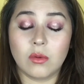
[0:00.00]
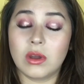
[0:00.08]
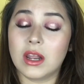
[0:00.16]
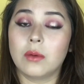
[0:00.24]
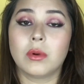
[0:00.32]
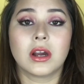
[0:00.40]
When
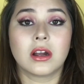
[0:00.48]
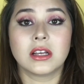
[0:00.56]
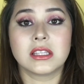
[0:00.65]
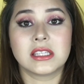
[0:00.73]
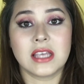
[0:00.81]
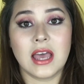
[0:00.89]
I work
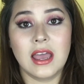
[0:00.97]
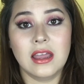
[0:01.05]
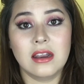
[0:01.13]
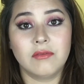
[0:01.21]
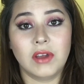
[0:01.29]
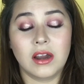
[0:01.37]
on
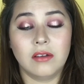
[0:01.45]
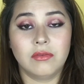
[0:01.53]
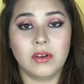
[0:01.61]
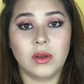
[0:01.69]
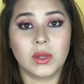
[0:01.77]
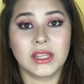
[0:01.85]
set, very
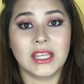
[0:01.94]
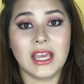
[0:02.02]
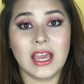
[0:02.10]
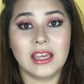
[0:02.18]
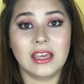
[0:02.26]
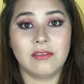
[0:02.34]
frequently
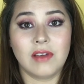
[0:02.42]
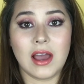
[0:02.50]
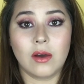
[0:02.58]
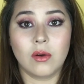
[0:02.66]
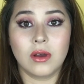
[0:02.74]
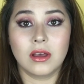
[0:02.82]
I give
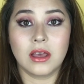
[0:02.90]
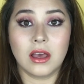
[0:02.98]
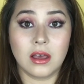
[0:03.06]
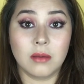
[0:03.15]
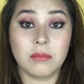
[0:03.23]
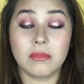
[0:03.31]
out
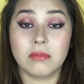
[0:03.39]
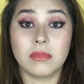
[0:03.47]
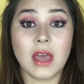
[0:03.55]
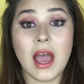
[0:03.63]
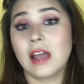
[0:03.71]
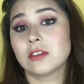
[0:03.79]

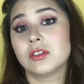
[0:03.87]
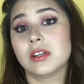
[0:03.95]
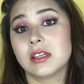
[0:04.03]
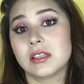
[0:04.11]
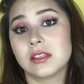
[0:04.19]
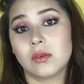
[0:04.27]
the
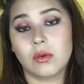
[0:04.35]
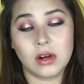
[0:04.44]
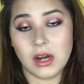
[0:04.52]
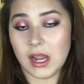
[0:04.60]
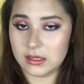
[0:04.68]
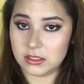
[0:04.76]
actress
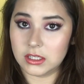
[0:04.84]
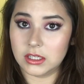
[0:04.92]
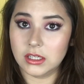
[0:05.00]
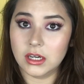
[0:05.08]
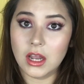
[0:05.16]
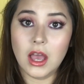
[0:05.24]
or
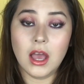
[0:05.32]
actor